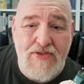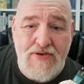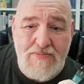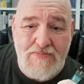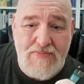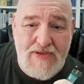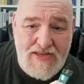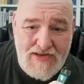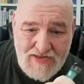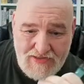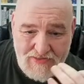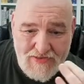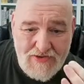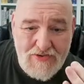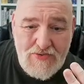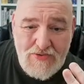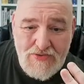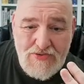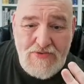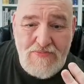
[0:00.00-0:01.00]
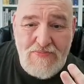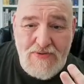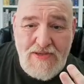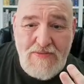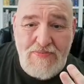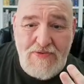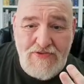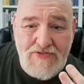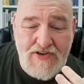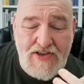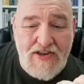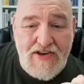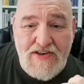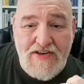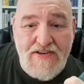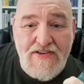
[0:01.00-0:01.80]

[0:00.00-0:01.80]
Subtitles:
and meeting the northern people, Janet.